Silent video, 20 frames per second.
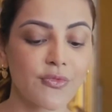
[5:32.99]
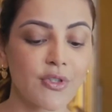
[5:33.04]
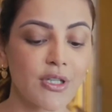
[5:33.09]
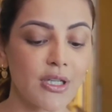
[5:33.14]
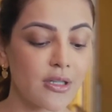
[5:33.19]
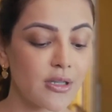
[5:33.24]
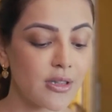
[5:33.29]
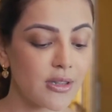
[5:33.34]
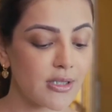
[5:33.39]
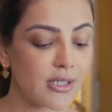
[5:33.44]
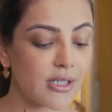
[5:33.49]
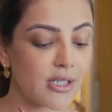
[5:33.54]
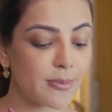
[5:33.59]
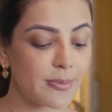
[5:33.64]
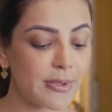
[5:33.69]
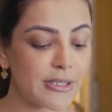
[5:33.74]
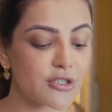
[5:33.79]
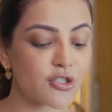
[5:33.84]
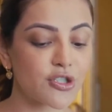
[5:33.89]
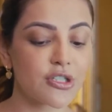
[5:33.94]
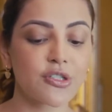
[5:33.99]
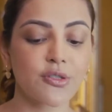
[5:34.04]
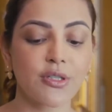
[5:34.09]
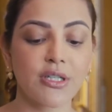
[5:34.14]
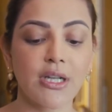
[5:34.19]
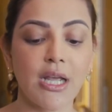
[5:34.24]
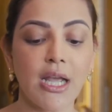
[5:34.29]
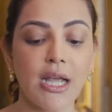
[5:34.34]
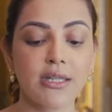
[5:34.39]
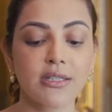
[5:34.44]
Take a little bit just to
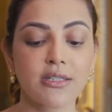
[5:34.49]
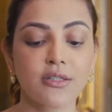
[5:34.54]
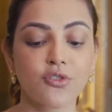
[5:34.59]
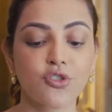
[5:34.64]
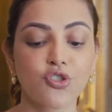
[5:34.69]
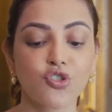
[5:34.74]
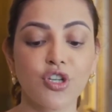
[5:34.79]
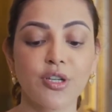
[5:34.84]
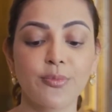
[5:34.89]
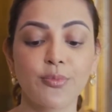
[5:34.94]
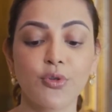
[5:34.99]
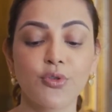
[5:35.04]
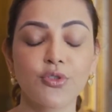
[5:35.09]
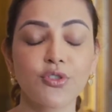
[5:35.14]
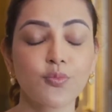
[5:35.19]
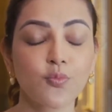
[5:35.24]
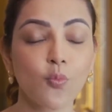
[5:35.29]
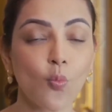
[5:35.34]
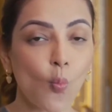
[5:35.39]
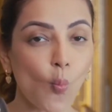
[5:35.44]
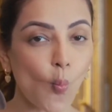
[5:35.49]
enhance those cheekbones.